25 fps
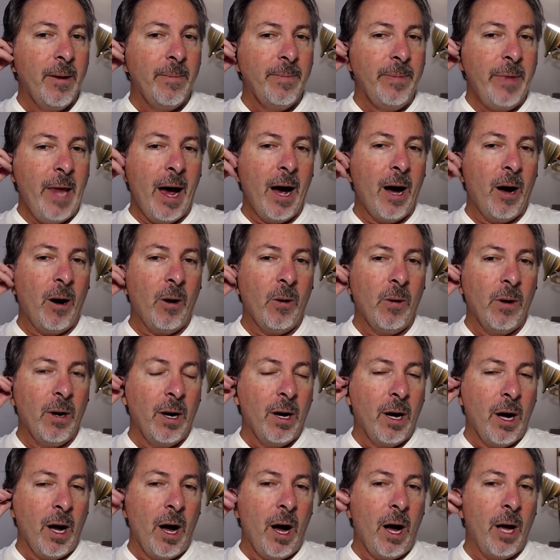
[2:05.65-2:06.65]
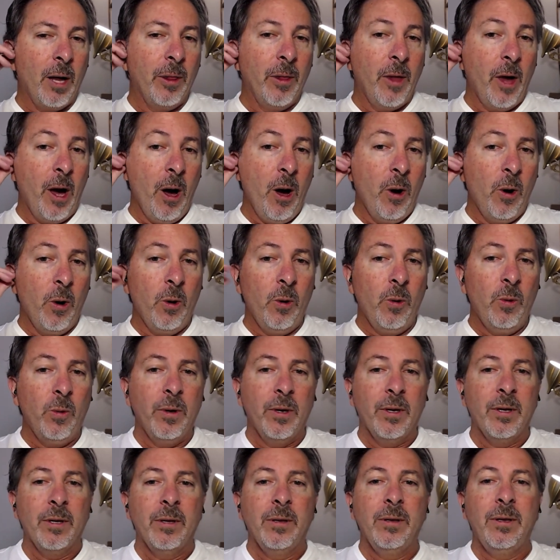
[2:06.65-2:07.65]
Now, although
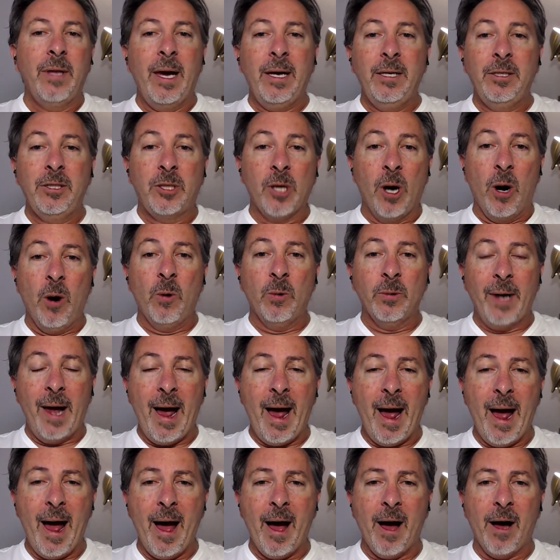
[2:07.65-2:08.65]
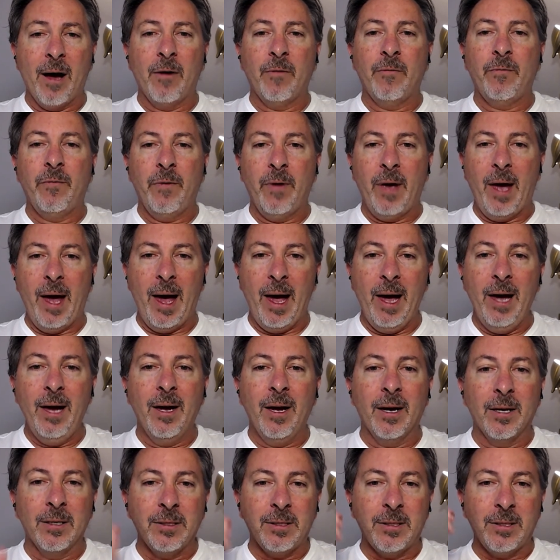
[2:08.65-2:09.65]
they don't have
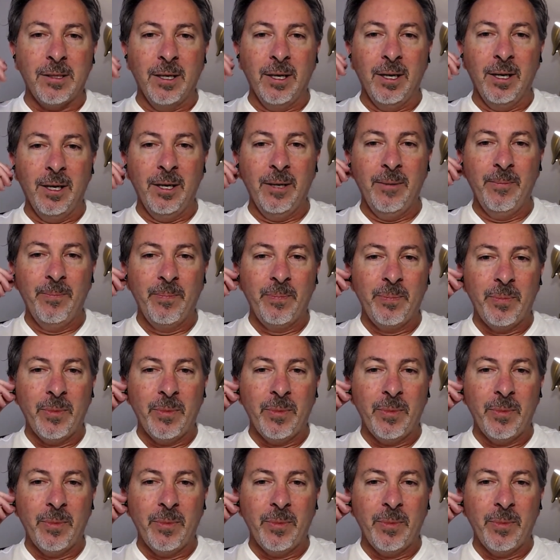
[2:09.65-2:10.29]
ANC,